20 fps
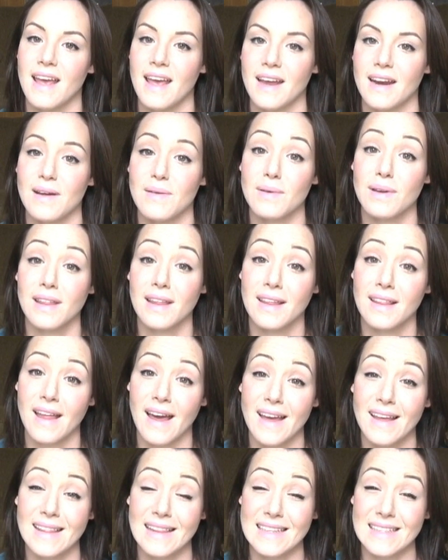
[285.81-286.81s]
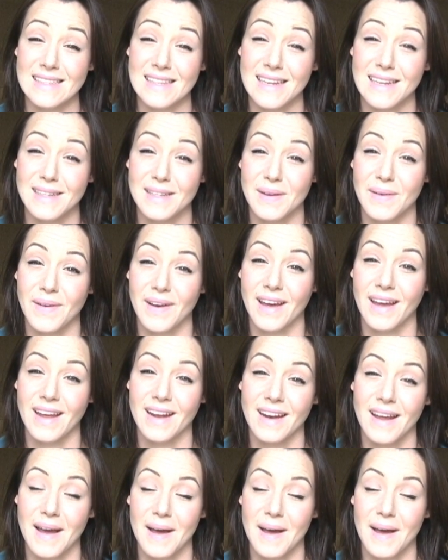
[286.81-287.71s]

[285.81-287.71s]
and I really like listening to it.